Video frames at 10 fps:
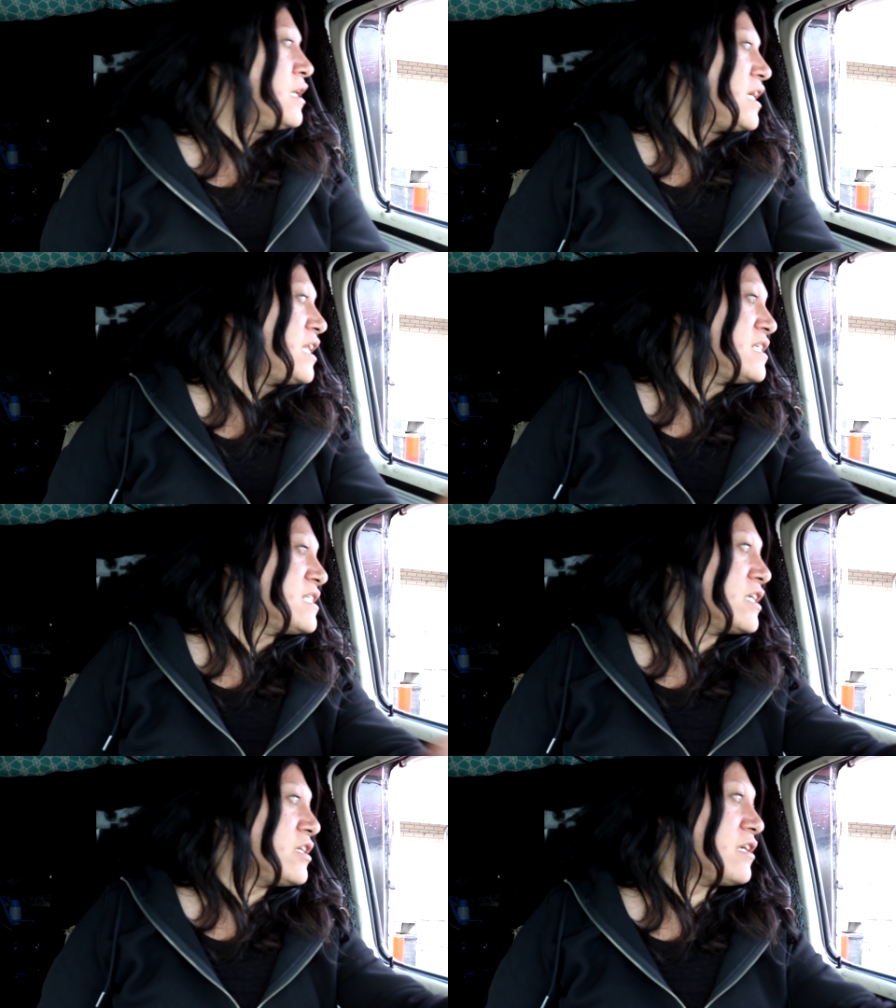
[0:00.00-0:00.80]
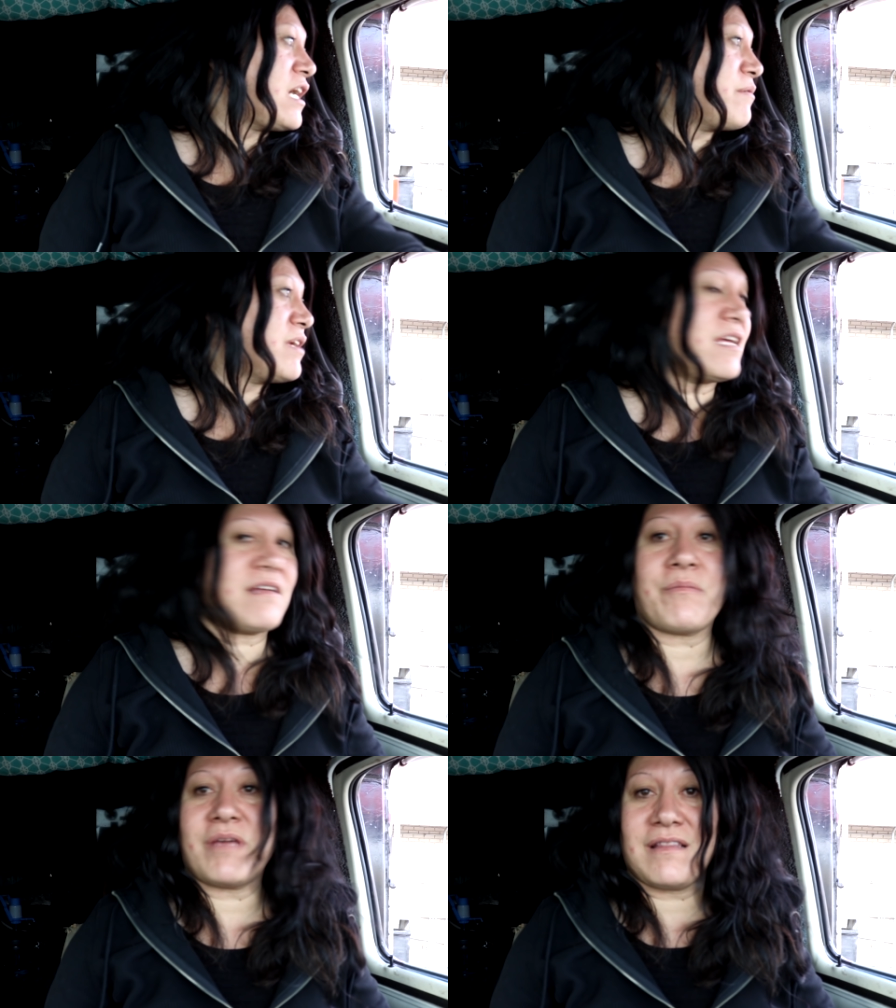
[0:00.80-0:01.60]
it is a good,
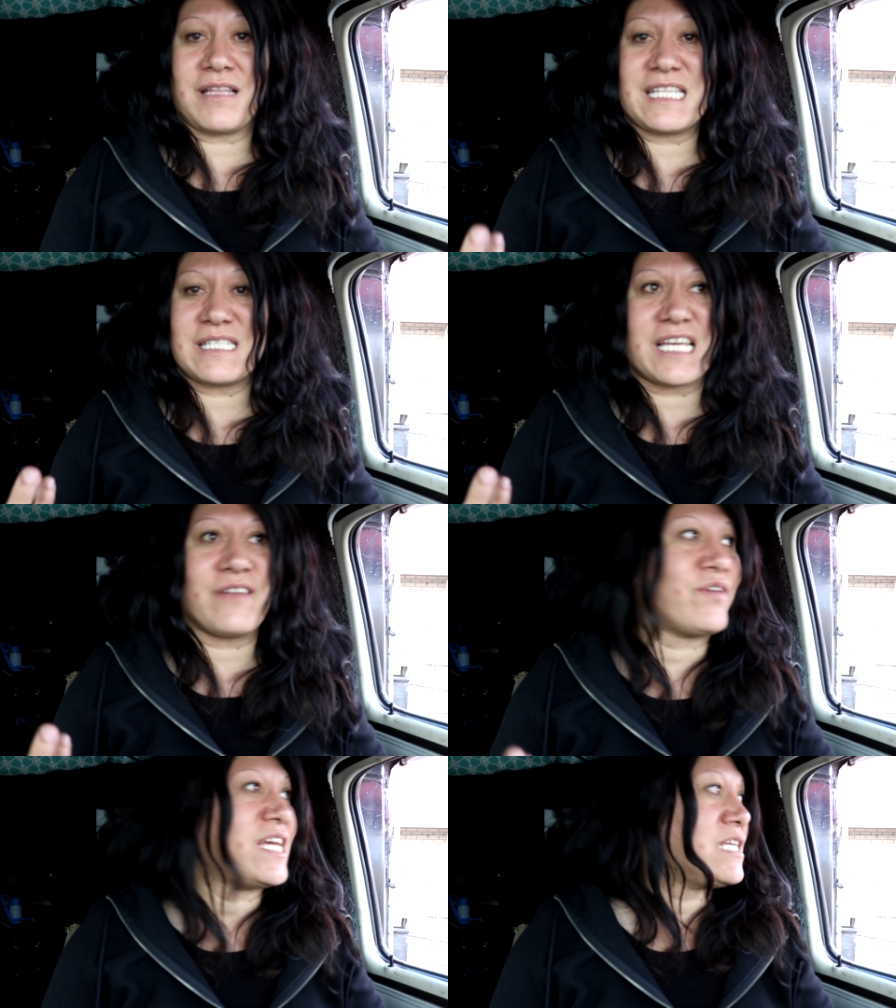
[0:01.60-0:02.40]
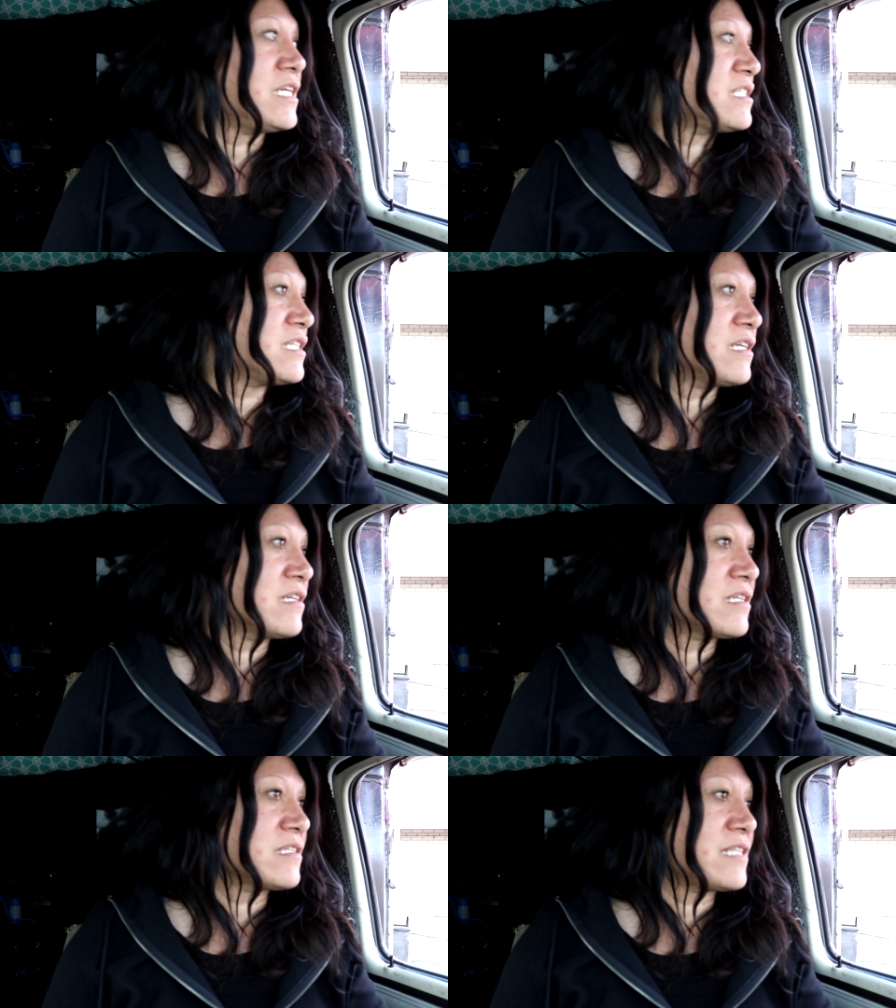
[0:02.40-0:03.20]
I mean, it's convenient to
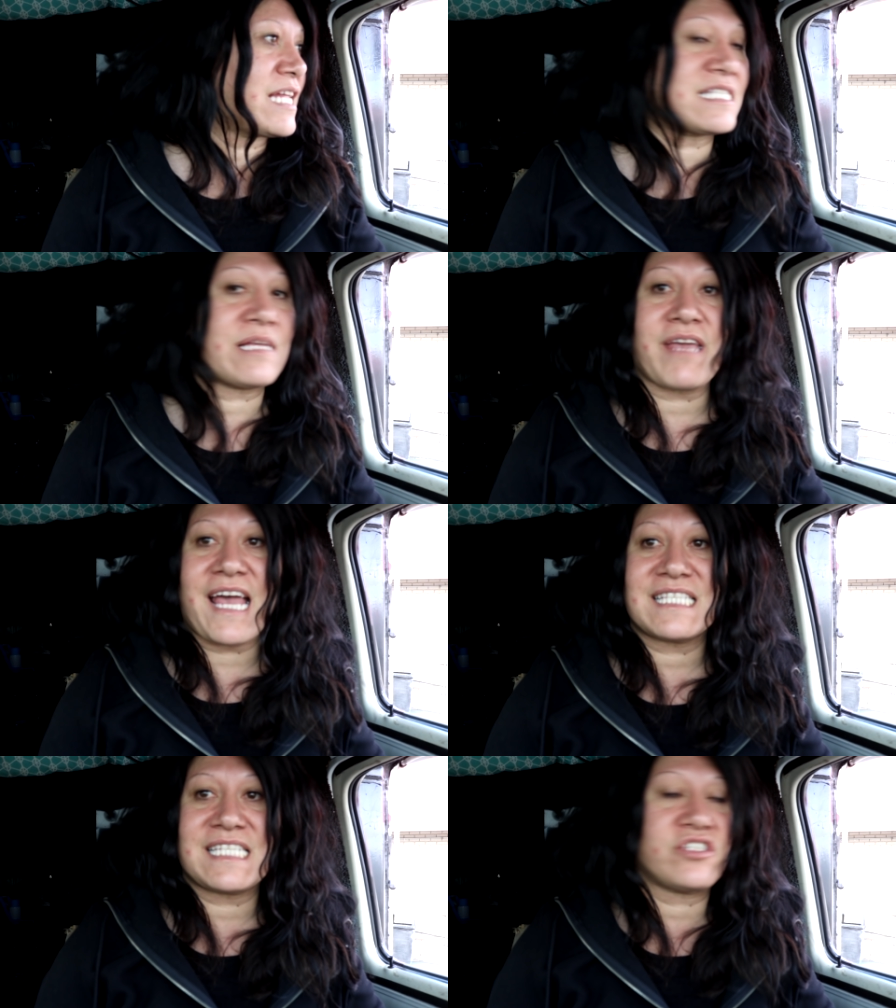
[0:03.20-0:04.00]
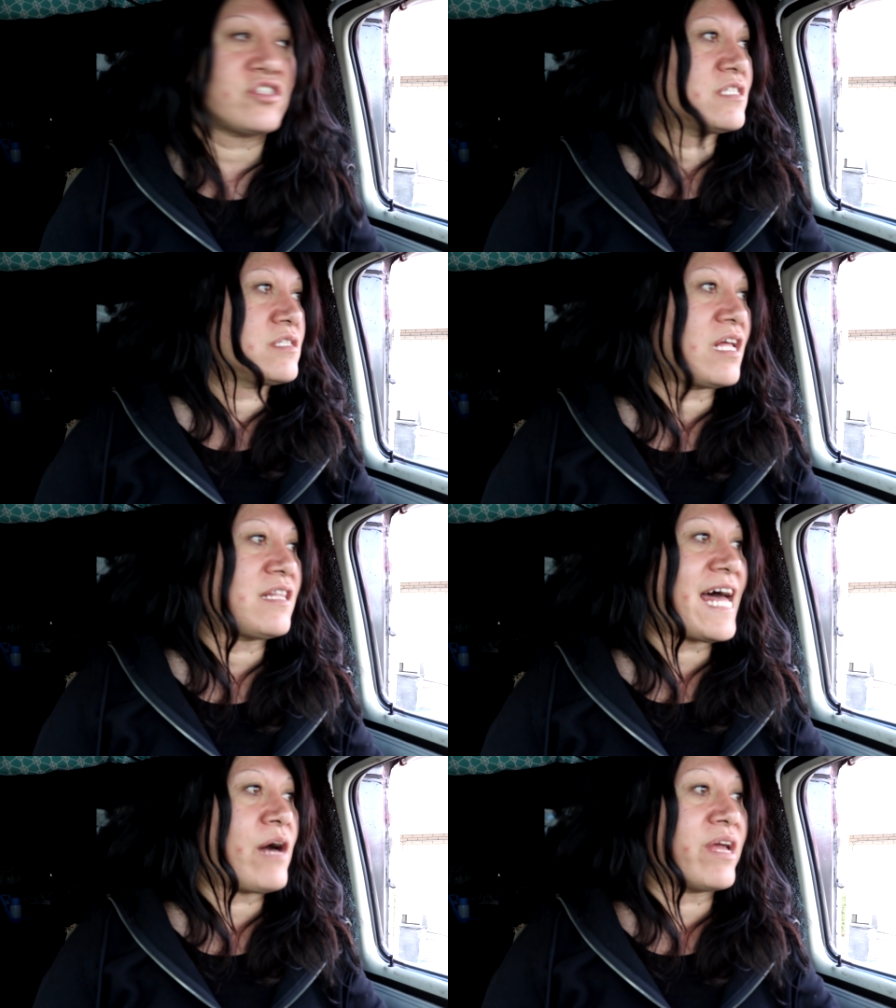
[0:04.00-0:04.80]
that some gas stations
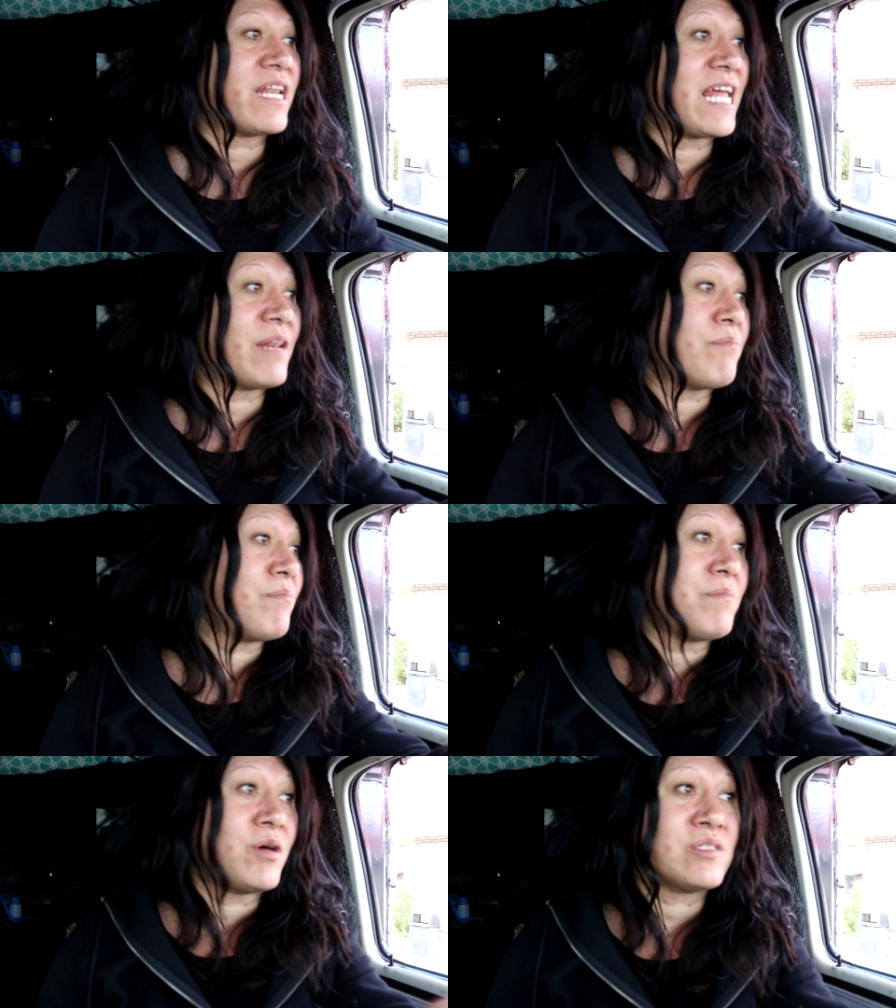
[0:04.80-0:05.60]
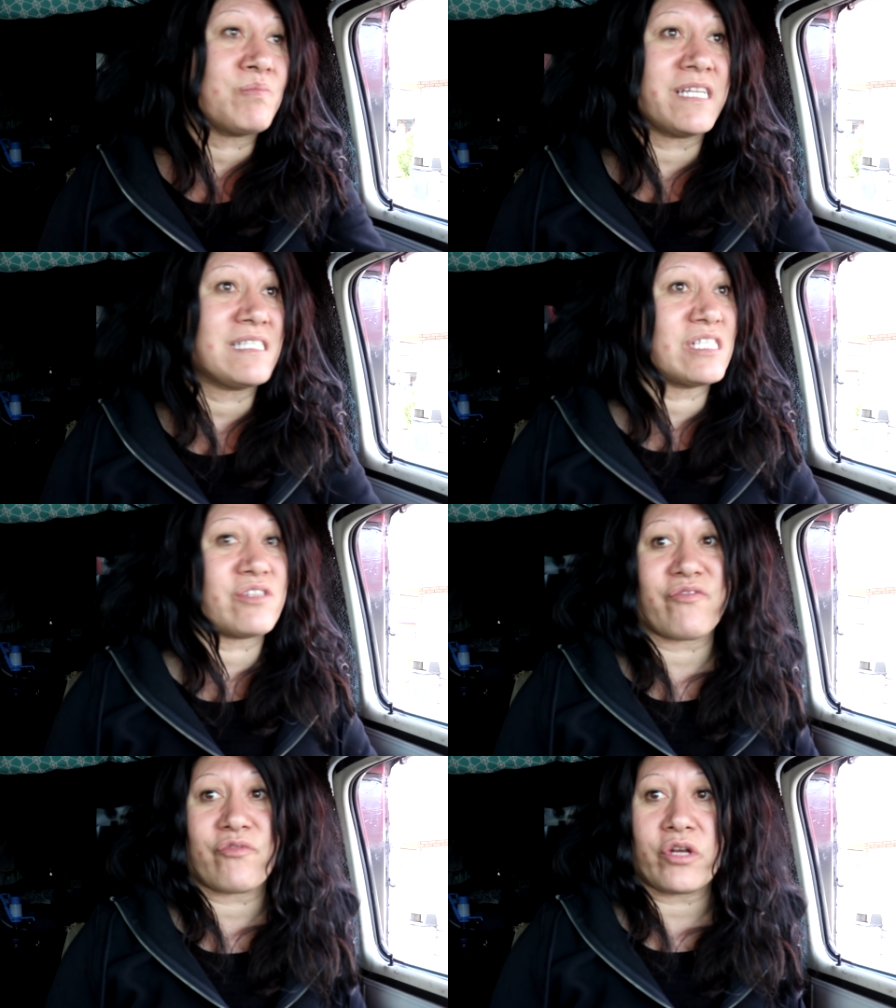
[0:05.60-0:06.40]
allow it, and most places
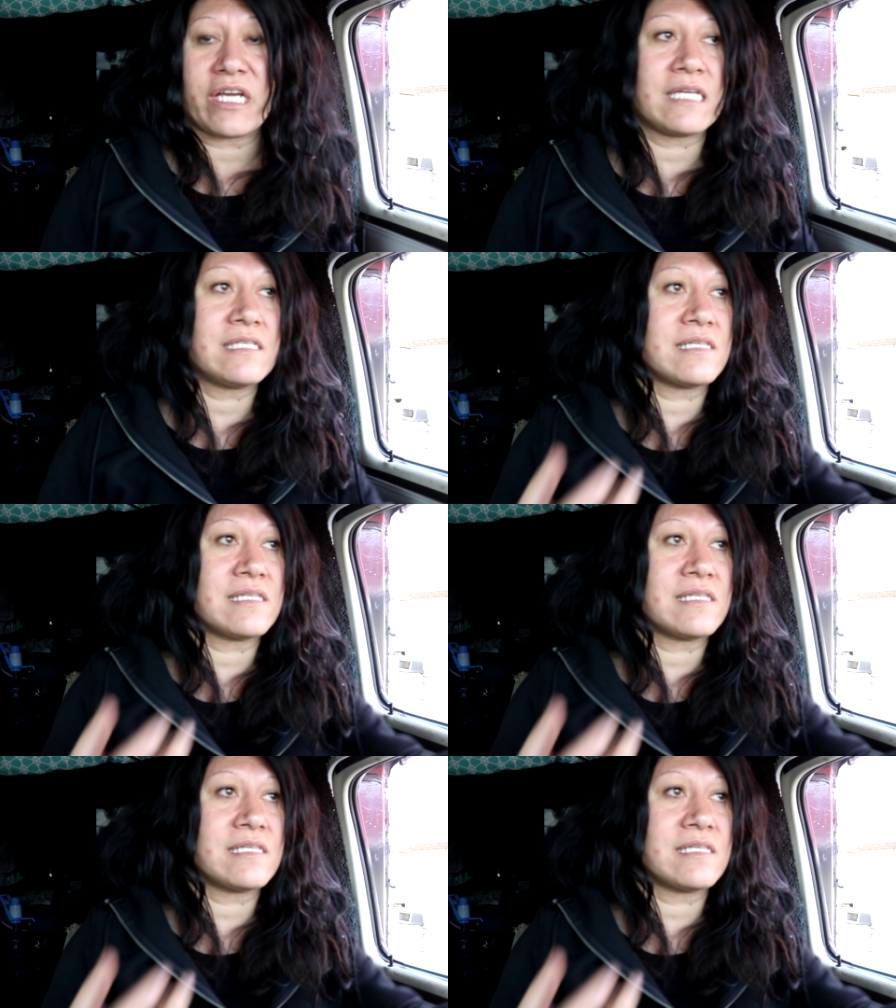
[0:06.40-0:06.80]
are free.